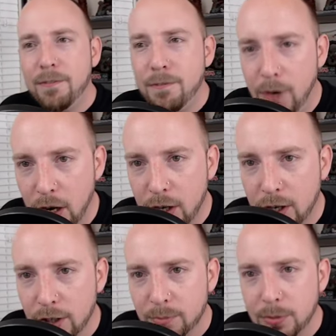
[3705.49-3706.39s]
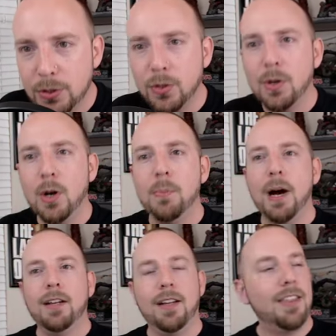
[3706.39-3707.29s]
Fuck Mr.
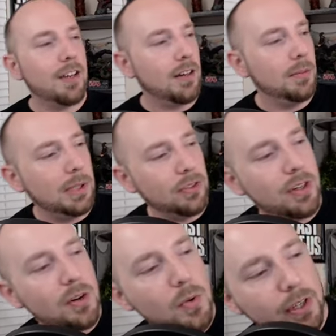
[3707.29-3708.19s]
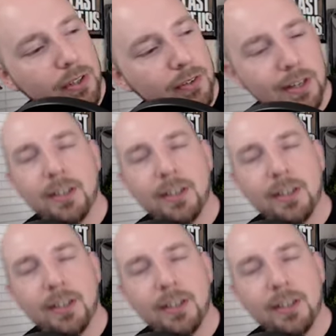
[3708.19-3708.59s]
Robot. I think I heard my daughter walking around.